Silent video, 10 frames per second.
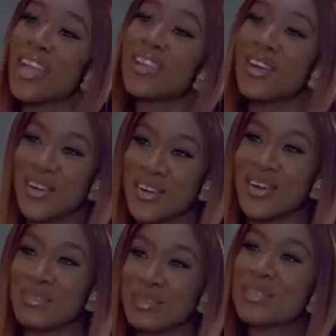Oh, I know.
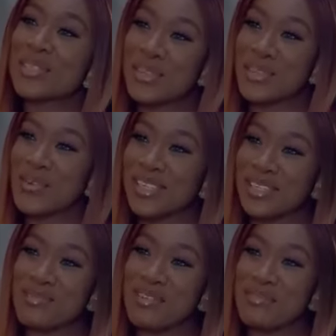I'm supposed to show you
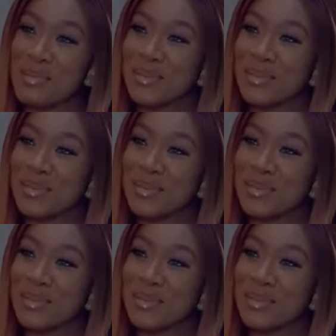quite a number of